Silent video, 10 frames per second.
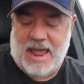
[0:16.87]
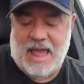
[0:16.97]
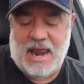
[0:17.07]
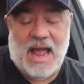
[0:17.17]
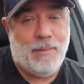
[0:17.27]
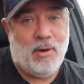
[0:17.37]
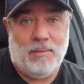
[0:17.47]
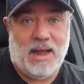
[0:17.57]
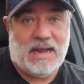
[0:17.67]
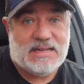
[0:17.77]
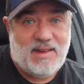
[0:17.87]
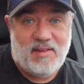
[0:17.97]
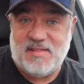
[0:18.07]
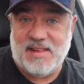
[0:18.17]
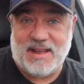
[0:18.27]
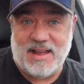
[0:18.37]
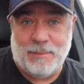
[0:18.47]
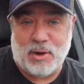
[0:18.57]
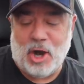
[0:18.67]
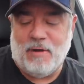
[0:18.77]
and I'm on my second
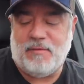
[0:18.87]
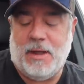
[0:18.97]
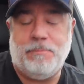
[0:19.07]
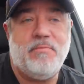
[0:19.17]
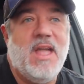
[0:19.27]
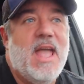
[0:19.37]
cup of coffee.